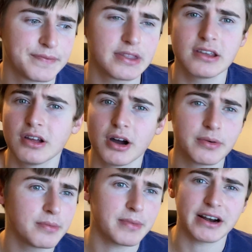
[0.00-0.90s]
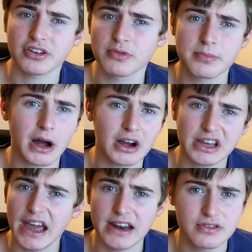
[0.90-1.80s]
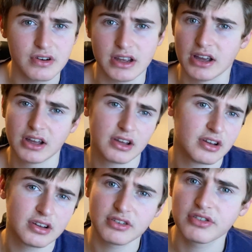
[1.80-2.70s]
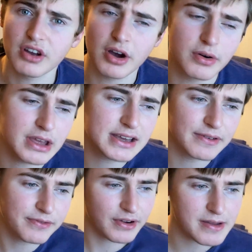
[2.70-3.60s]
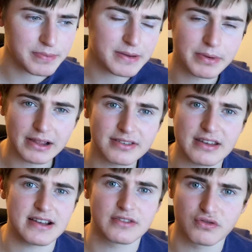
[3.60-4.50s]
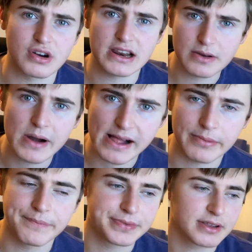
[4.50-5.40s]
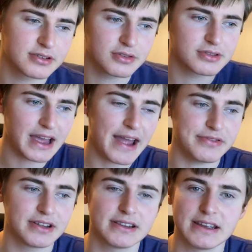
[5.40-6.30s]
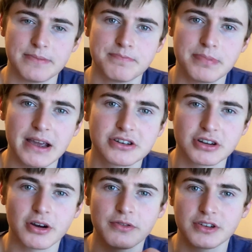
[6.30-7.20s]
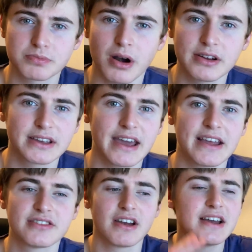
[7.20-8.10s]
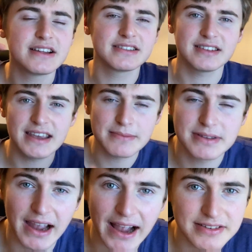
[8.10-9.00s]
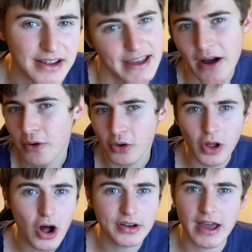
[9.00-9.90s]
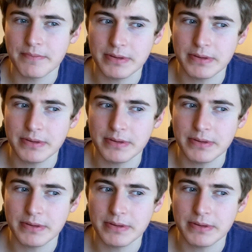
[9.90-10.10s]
Matches with Mark Henry. So he can fight people his size really well. So definitely, Big Show vs Brian Cage, Team Taz could get all on it. It'd be